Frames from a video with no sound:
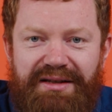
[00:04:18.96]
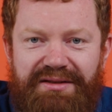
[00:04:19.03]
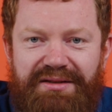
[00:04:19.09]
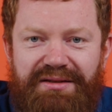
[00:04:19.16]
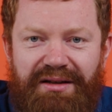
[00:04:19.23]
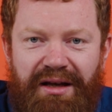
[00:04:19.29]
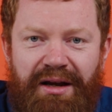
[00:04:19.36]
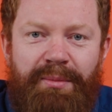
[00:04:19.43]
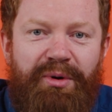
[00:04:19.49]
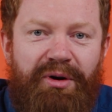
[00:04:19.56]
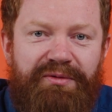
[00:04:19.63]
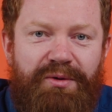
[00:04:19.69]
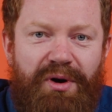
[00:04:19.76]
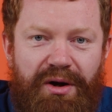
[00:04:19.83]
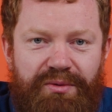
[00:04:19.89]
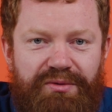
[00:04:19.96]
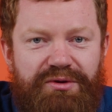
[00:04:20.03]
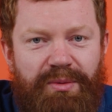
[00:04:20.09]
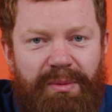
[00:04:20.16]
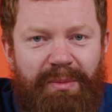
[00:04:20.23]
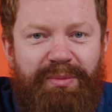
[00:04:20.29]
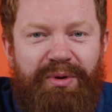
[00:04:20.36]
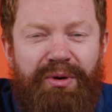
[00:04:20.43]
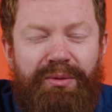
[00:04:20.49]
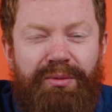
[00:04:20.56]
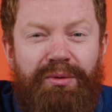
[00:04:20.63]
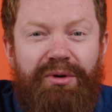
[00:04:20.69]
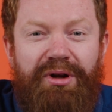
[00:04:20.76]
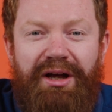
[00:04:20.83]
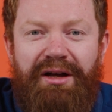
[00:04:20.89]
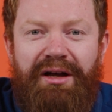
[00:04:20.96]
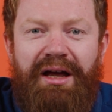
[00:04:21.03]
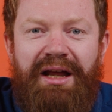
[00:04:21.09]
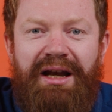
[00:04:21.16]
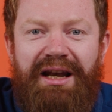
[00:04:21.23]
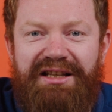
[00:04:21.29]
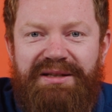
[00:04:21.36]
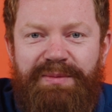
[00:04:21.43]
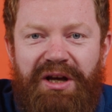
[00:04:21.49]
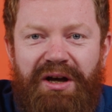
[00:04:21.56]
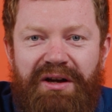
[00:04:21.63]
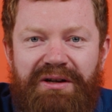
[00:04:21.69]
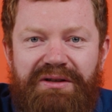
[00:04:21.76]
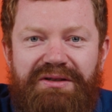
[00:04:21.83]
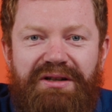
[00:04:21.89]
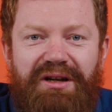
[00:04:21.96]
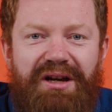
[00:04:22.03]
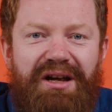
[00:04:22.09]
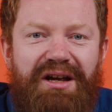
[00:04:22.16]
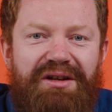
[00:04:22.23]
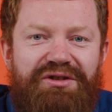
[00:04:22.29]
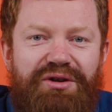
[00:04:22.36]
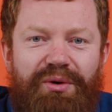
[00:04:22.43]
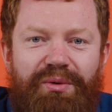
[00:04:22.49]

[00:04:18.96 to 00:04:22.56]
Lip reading: it's an above ground swimming pool, and let's be honest, to